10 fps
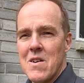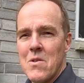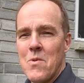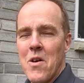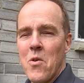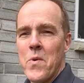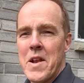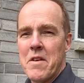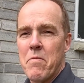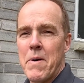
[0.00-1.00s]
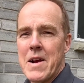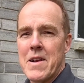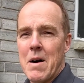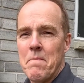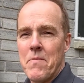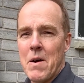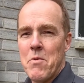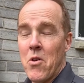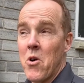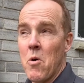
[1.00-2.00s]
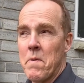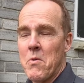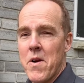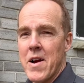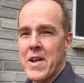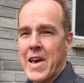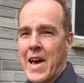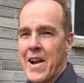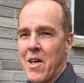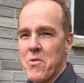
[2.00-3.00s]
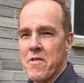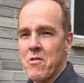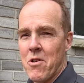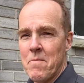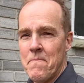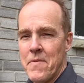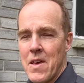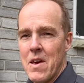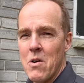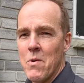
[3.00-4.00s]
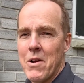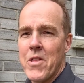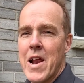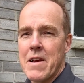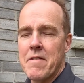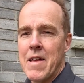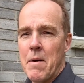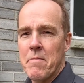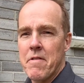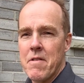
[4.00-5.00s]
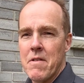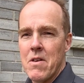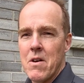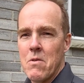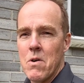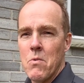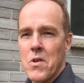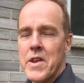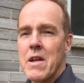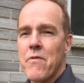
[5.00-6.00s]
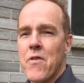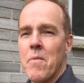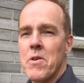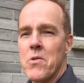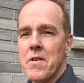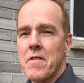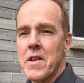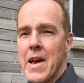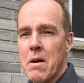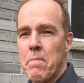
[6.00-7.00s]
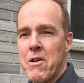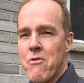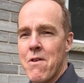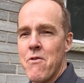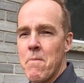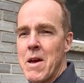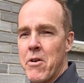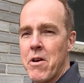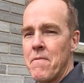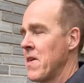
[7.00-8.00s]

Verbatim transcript: Well, the wind has picked up. I'm really hoping we're not going to get another storm. What are the next steps? What we'll need from you is to take a picture of your meter